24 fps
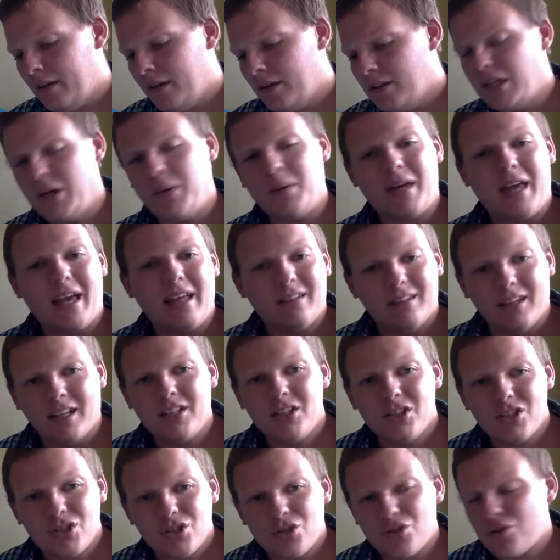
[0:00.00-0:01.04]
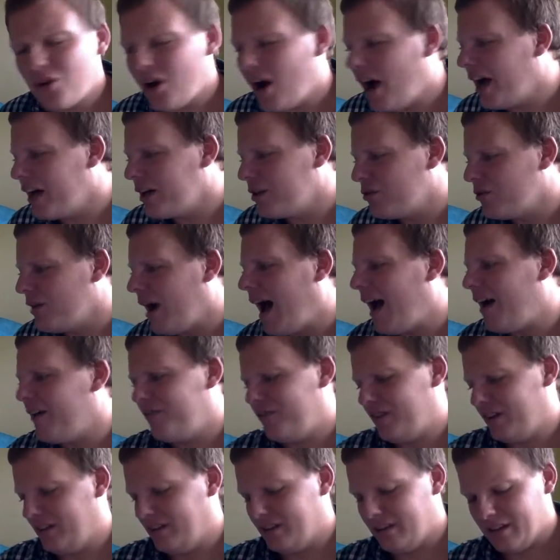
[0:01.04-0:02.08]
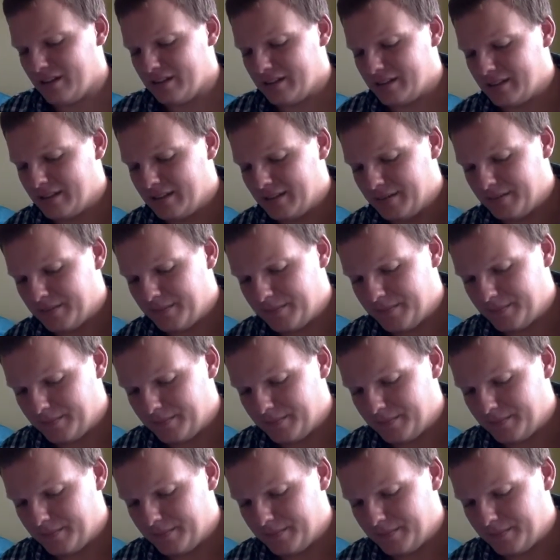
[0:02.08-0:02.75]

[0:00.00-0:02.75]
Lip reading: So again, let's try graphing this.